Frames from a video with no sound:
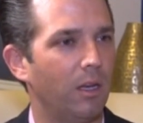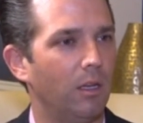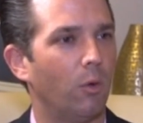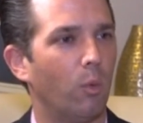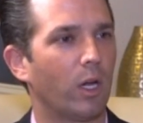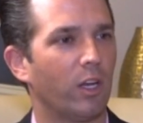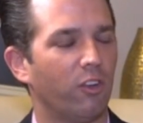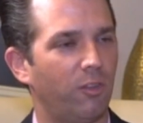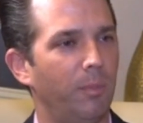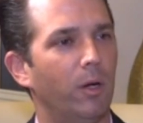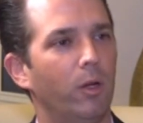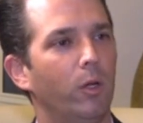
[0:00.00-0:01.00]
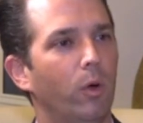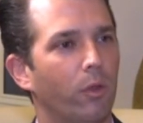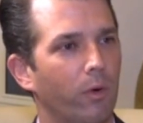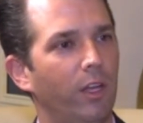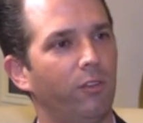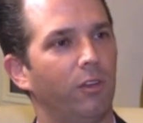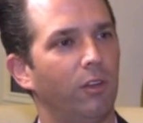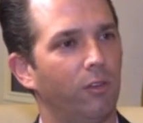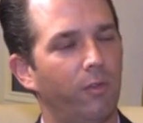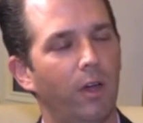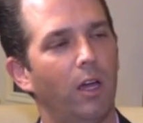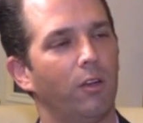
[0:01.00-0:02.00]
You know, we're going to smear you with racist,
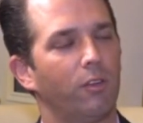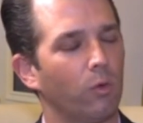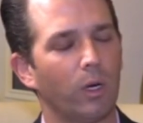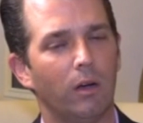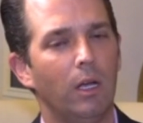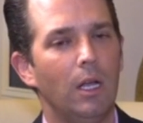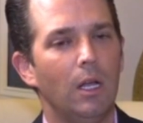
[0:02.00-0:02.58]
fascist, whatever.